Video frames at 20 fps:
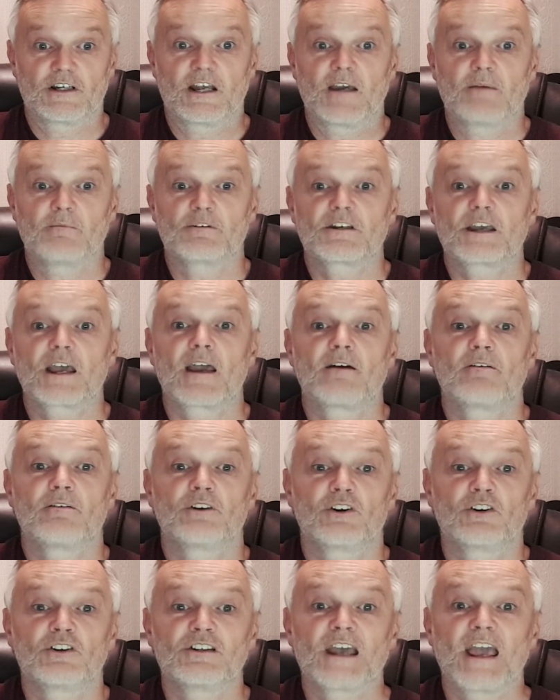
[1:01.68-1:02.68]
named town
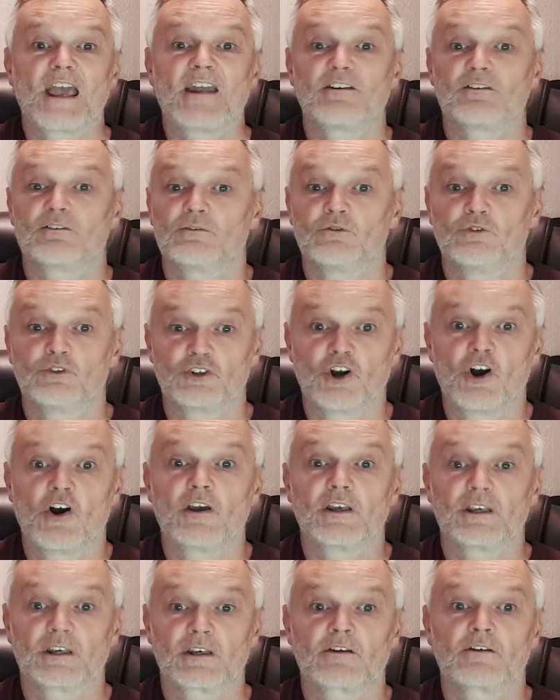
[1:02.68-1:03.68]
are dead or
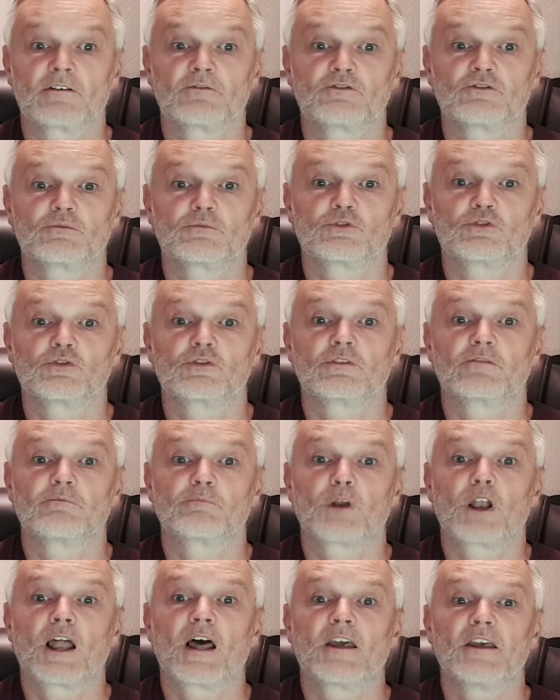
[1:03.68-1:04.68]
dying of some sort of
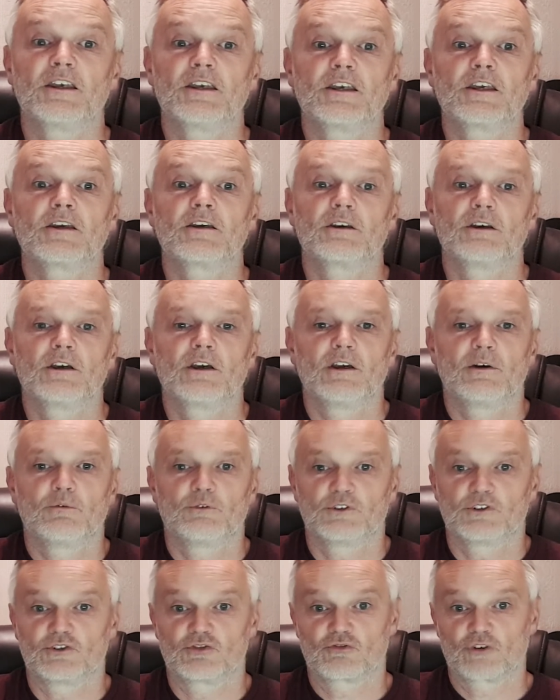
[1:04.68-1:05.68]
plague
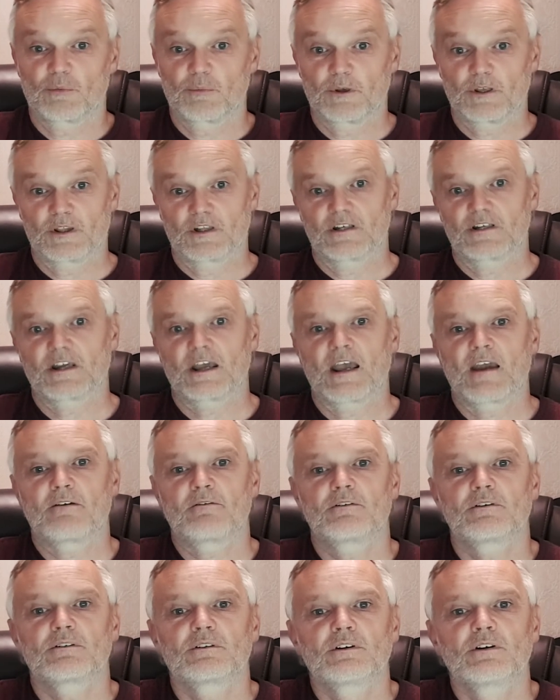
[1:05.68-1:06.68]
which is gripping the
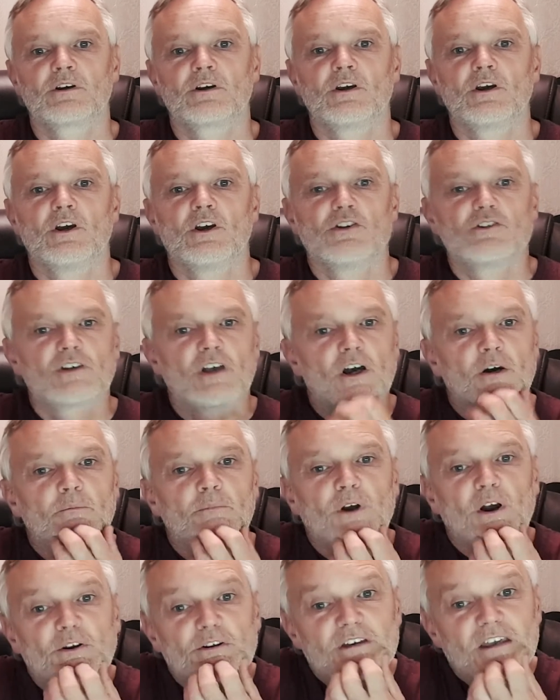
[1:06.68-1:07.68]
town. So
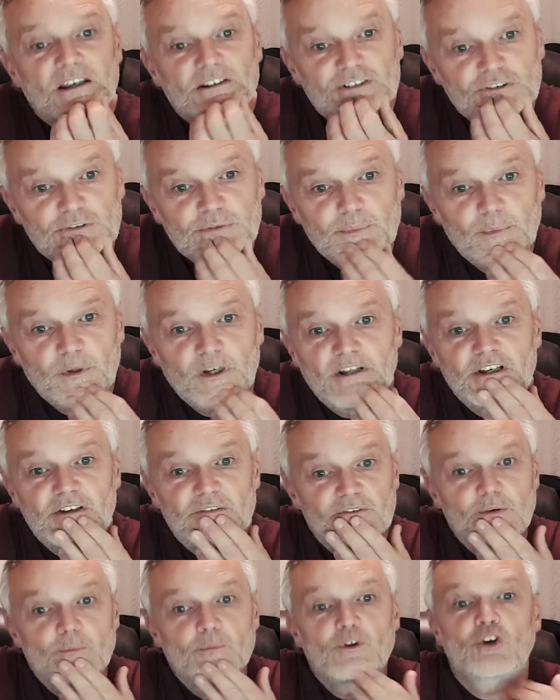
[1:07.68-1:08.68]
Brody gets split
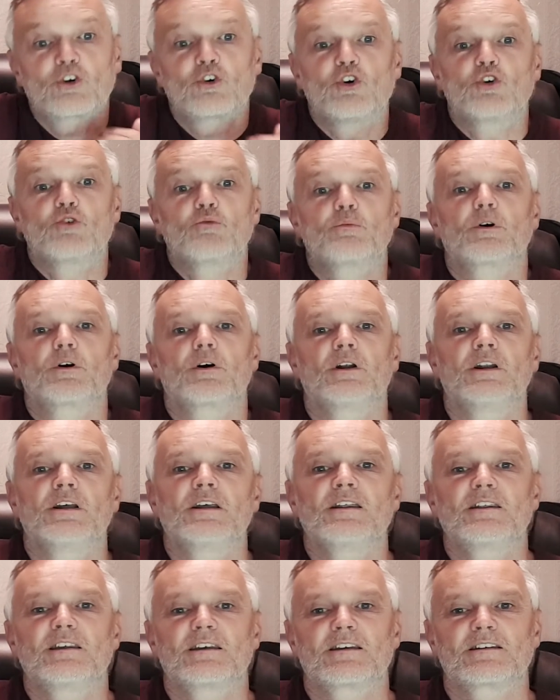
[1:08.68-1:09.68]
from the group and he
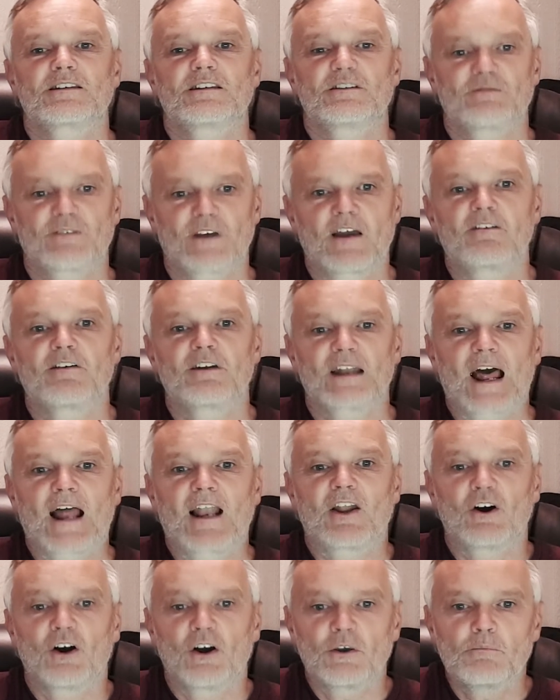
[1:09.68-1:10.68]
thinks he's found an
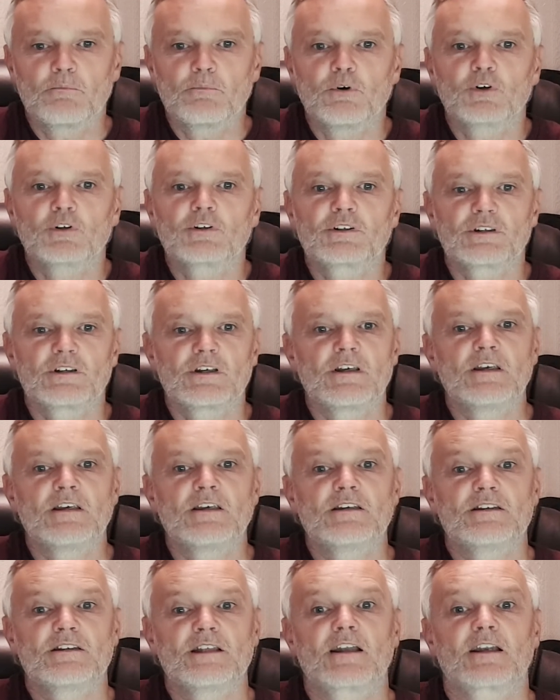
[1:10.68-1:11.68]
ally, but
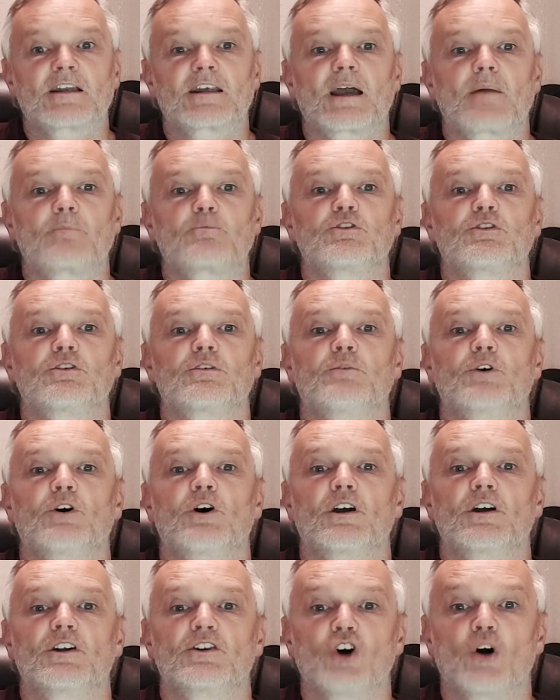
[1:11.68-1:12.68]
he's then captured
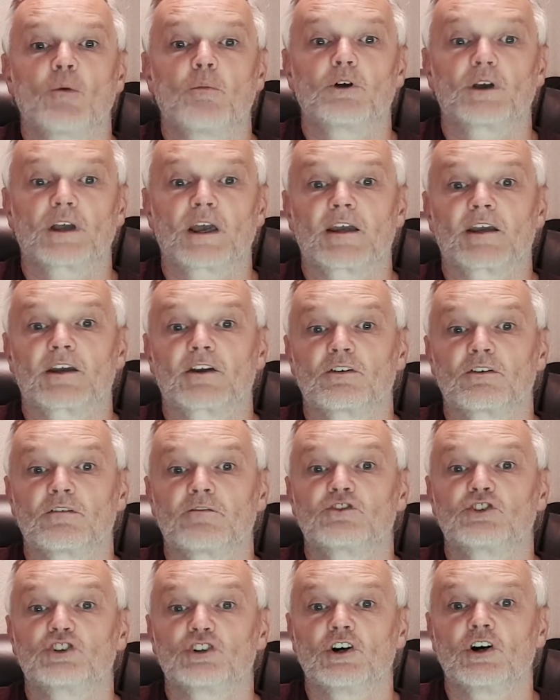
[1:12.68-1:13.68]
by a doppelganger
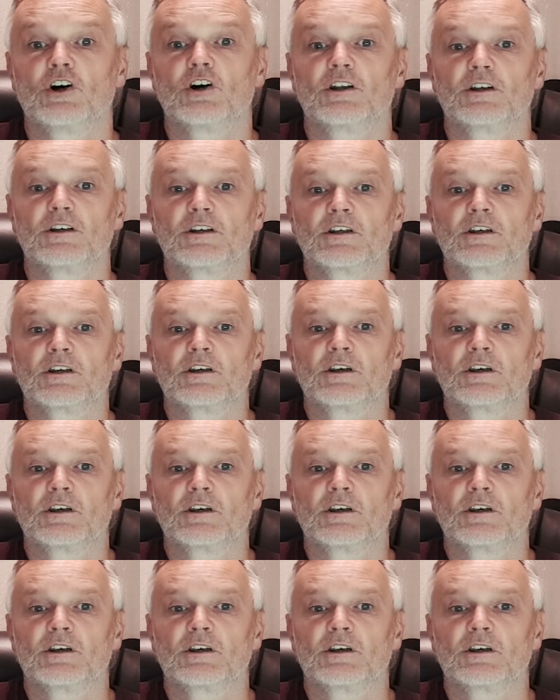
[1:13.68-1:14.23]
of Charley.